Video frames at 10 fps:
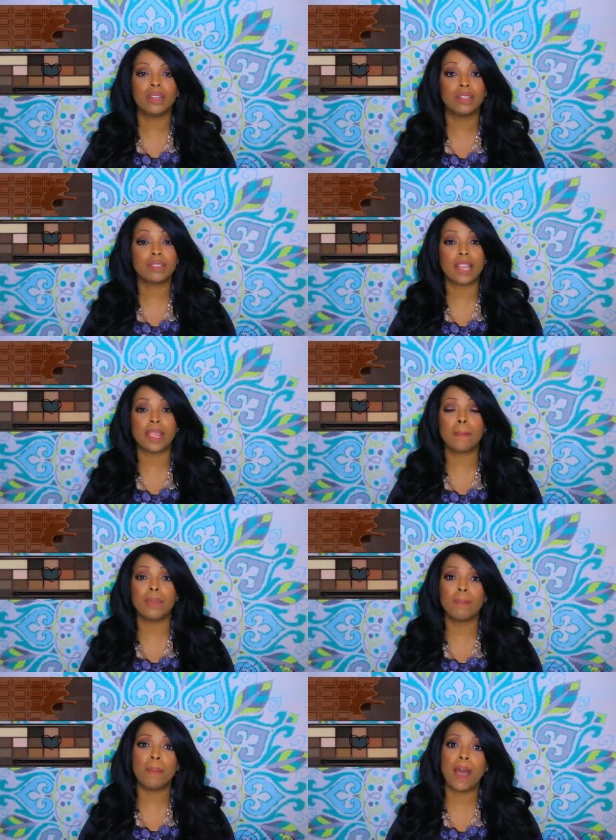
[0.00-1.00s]
looks like a
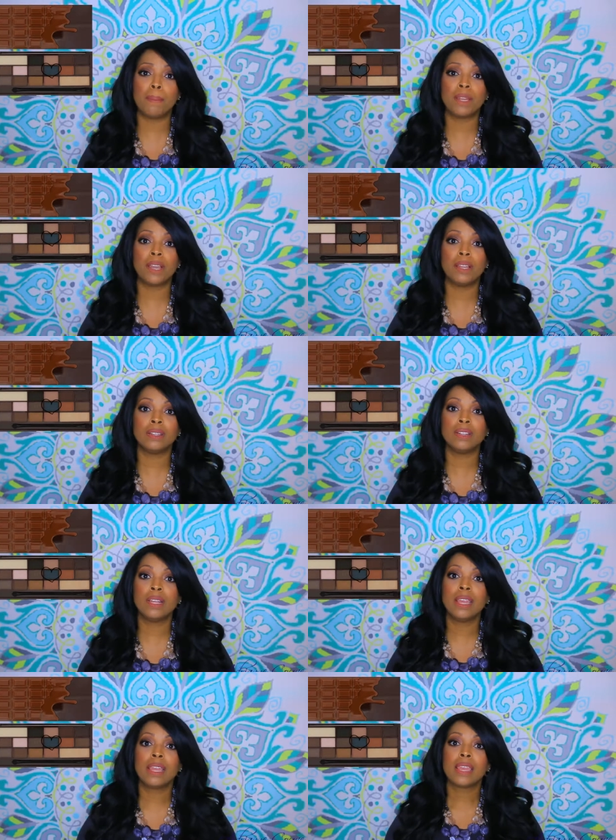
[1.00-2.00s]
big pop of color,
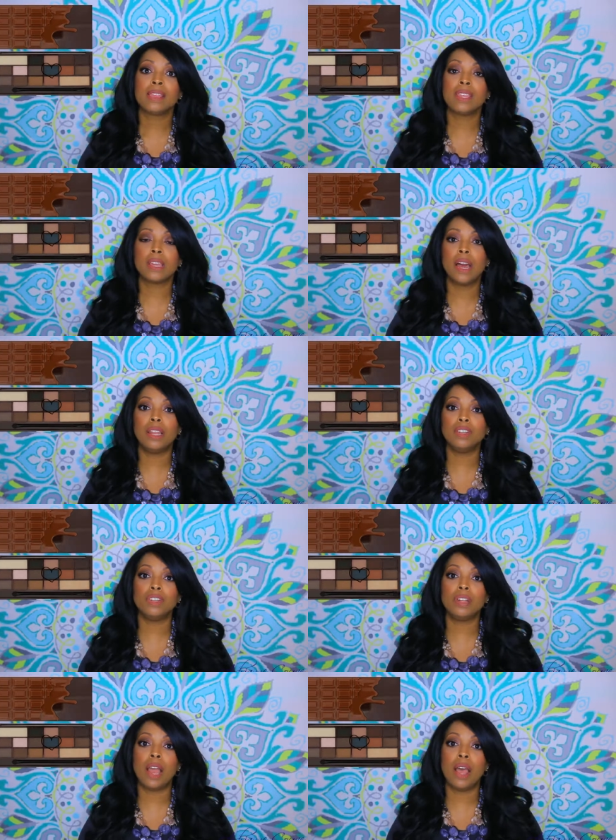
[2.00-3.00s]
the
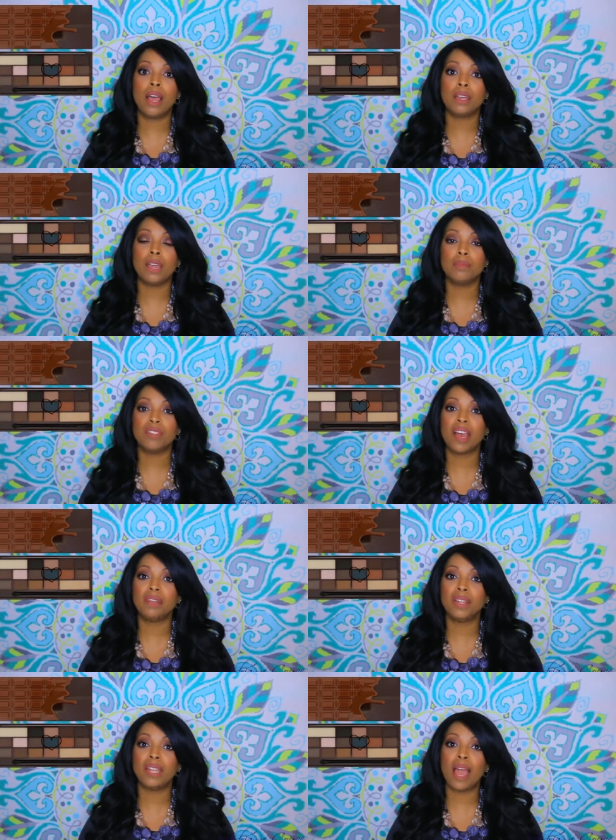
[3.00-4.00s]
color uh, comes
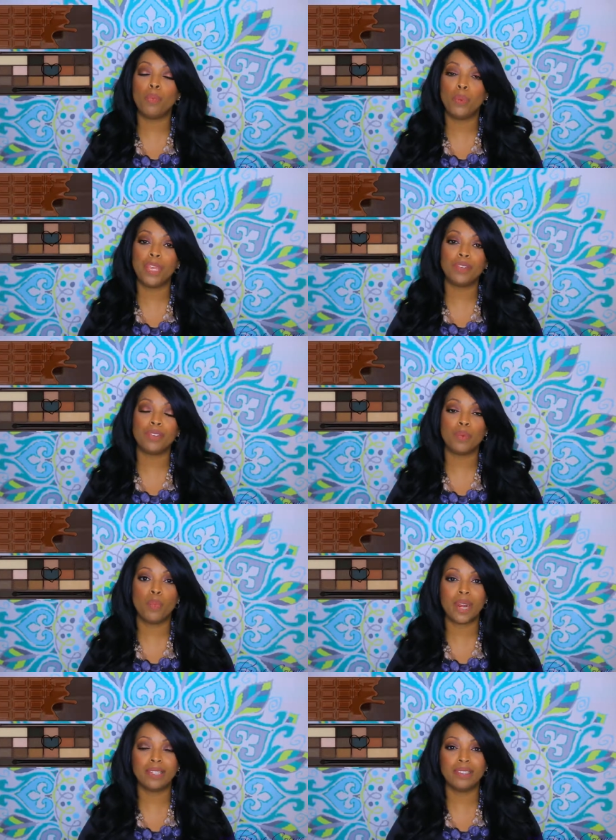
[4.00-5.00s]
off a lot weaker
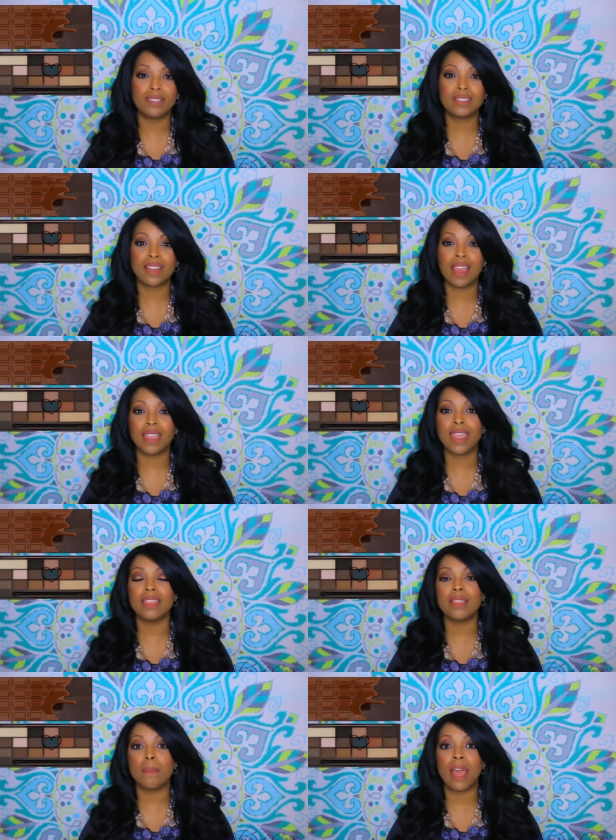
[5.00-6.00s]
than what it looks like
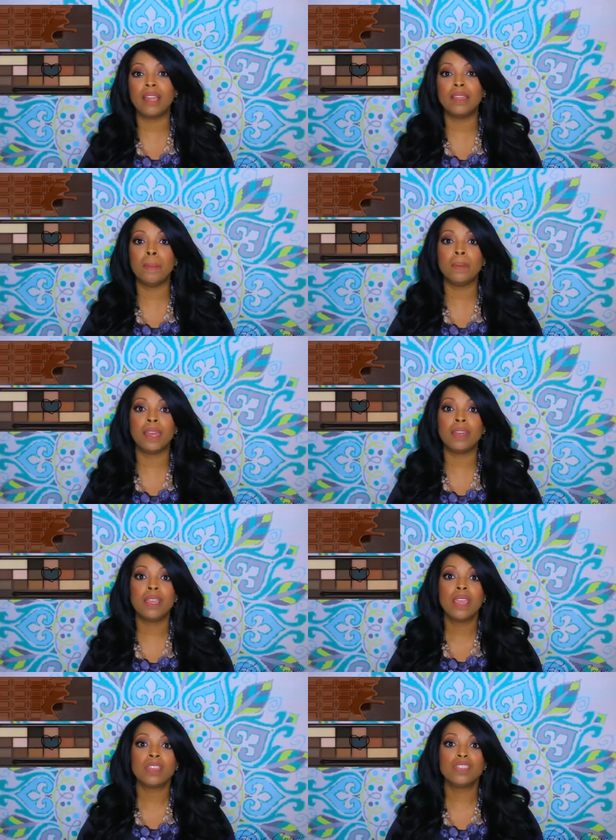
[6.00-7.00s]
in the palette. But
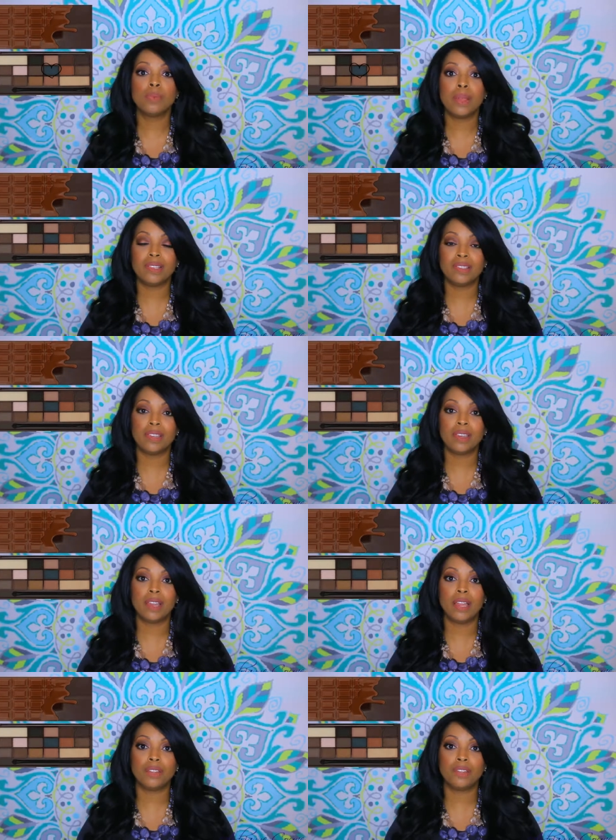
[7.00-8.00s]
the rest of the
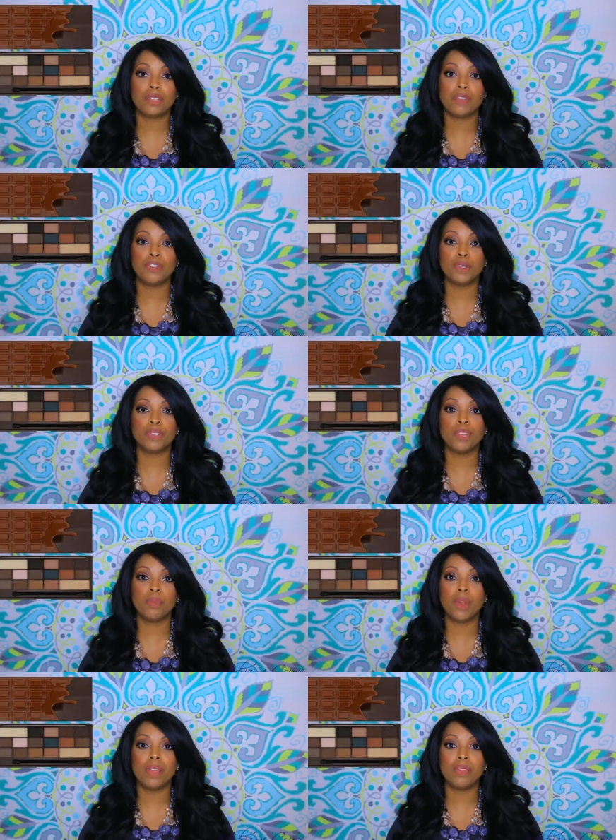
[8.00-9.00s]
colors, if you're
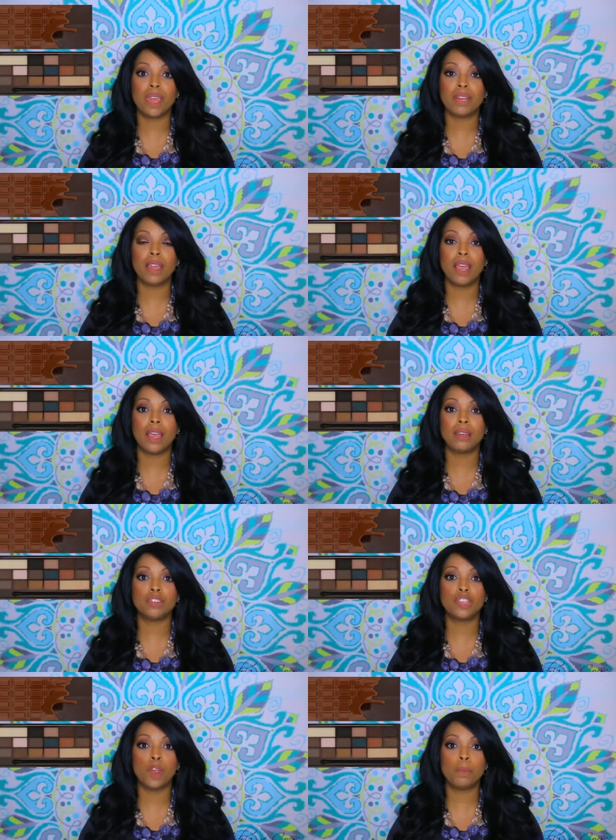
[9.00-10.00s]
someone that uh,
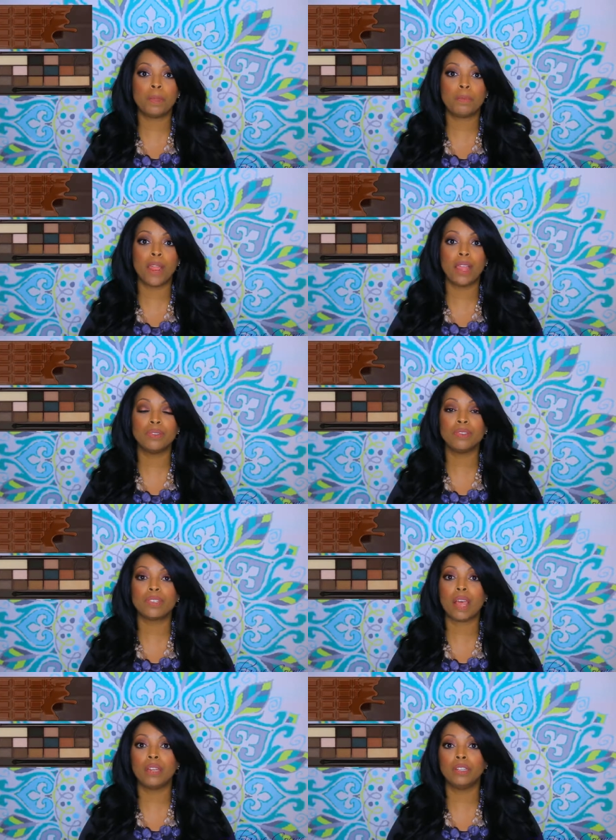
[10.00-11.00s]
taupey
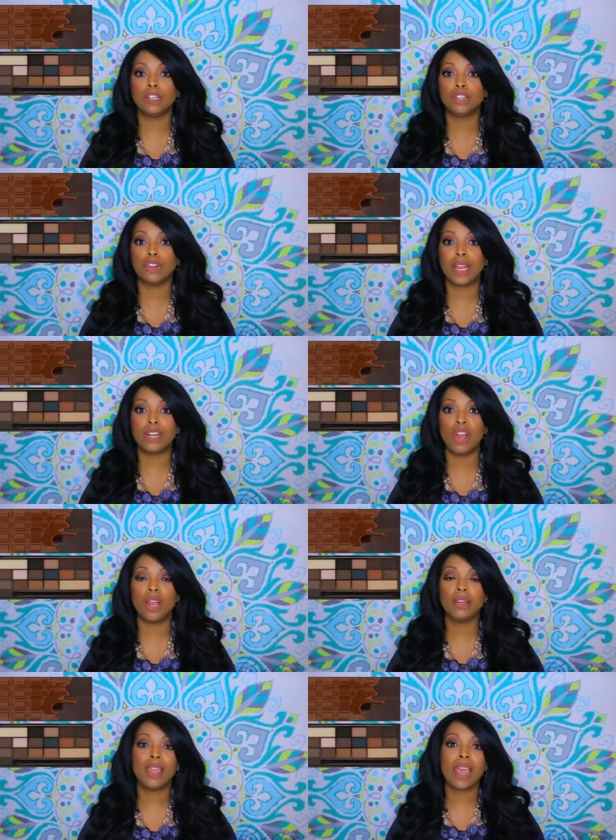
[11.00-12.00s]
browns look great
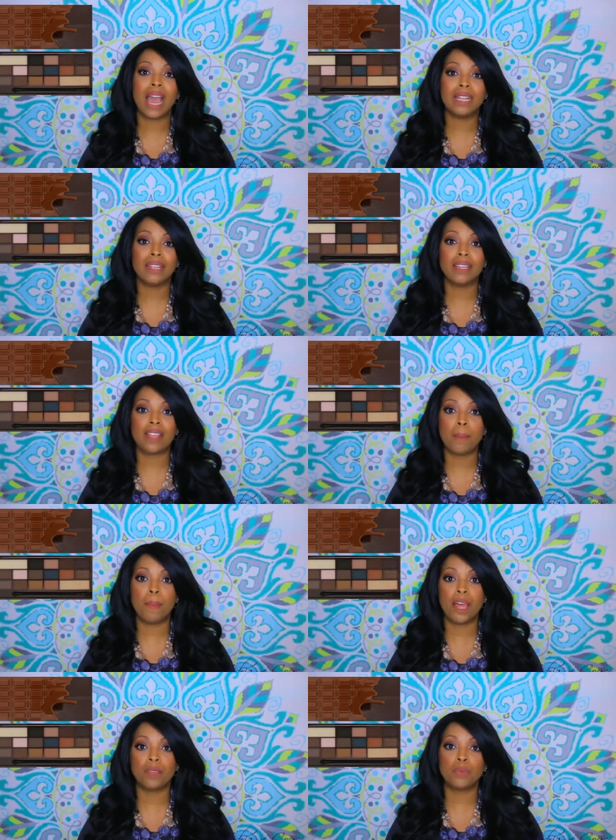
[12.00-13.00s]
on, I think that
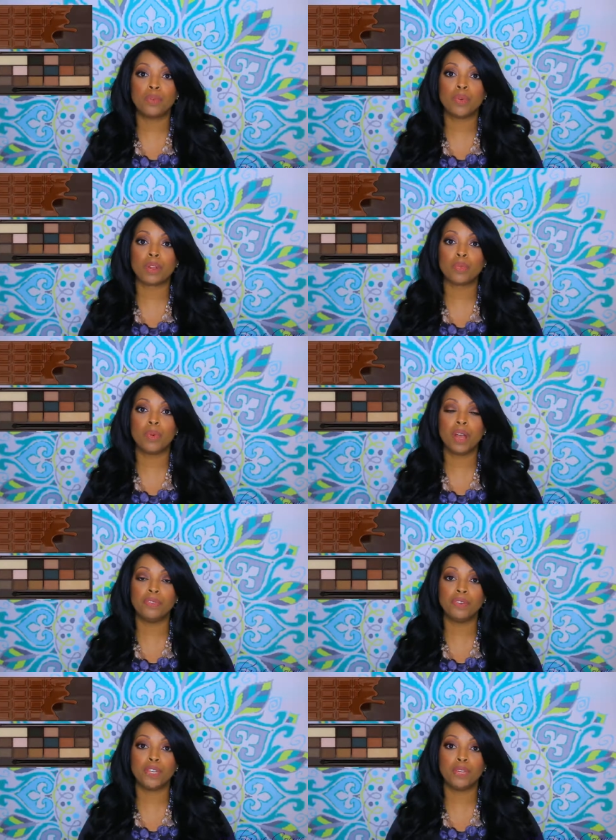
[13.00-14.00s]
palette will work
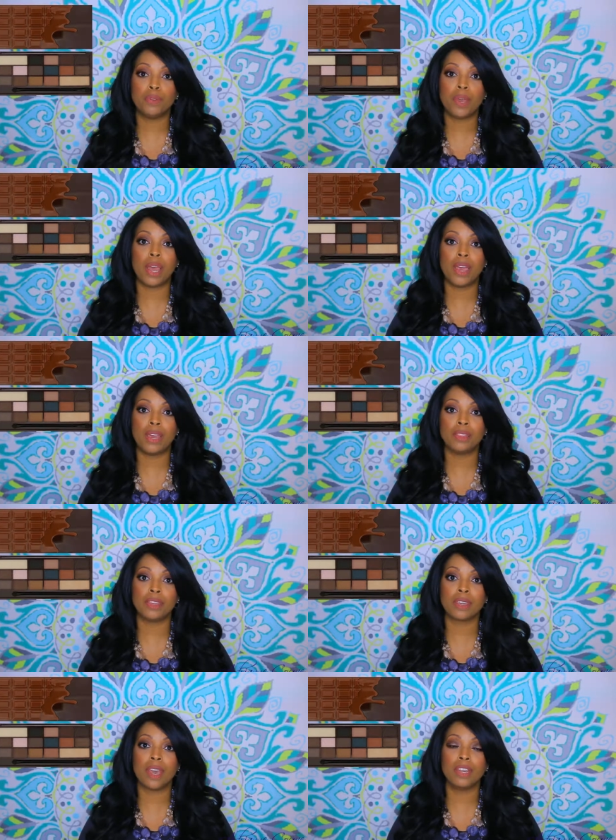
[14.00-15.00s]
well for you. Uh,
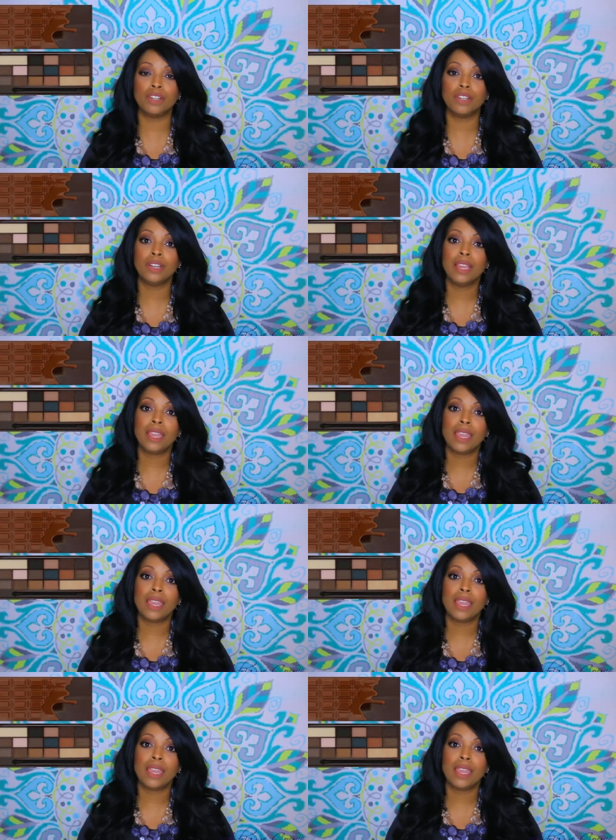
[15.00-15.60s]
the color